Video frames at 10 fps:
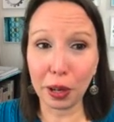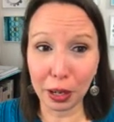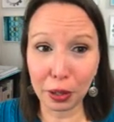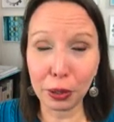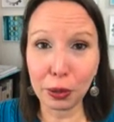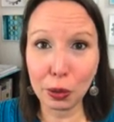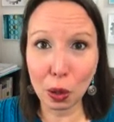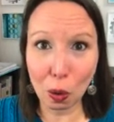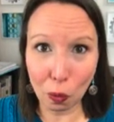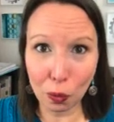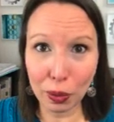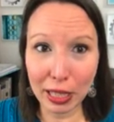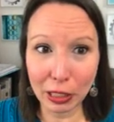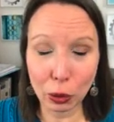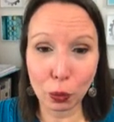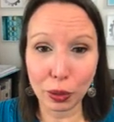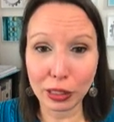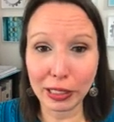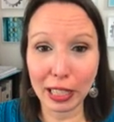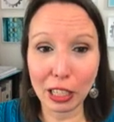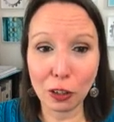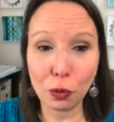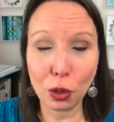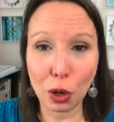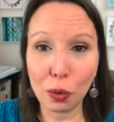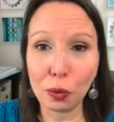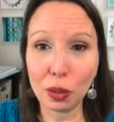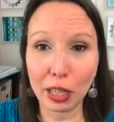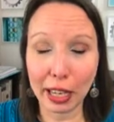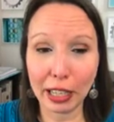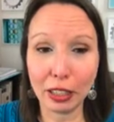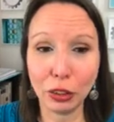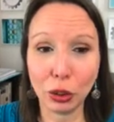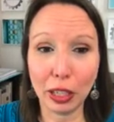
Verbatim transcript: Include only tools that you know, like,